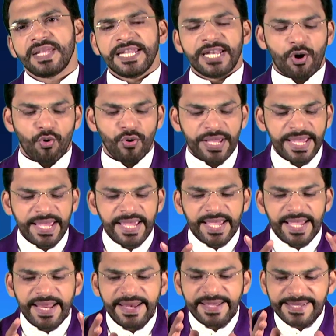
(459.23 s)
Now,
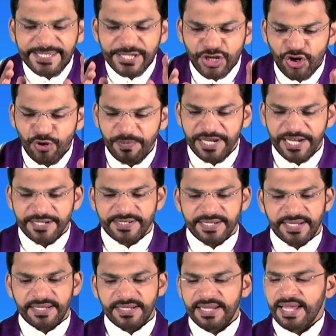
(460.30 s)
in his
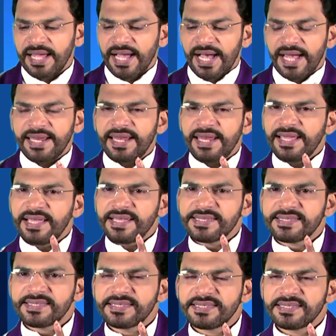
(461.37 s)
humility and in
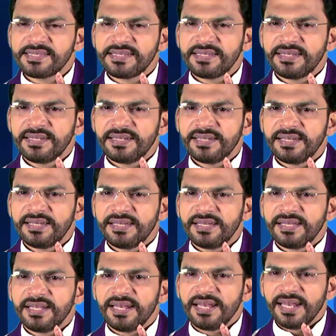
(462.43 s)
his
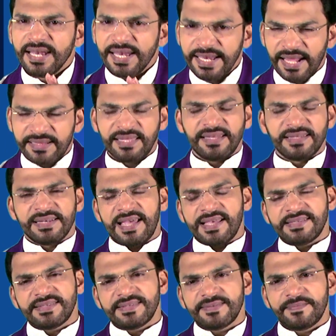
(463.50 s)

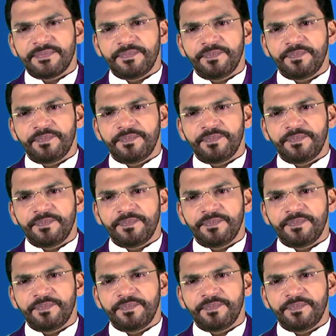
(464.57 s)
nothingness,